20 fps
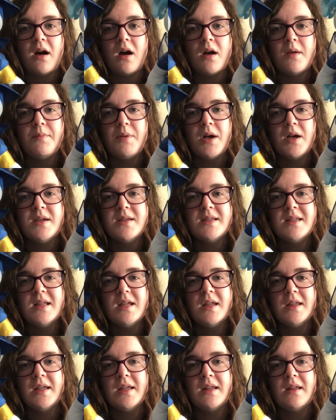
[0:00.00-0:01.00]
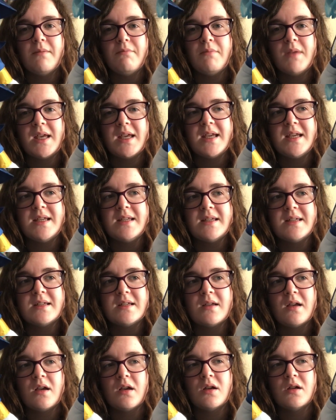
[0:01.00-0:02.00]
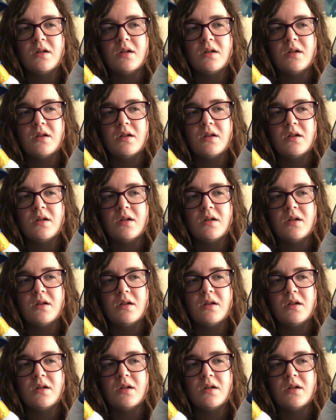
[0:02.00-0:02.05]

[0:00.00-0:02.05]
I personally think that Mickey's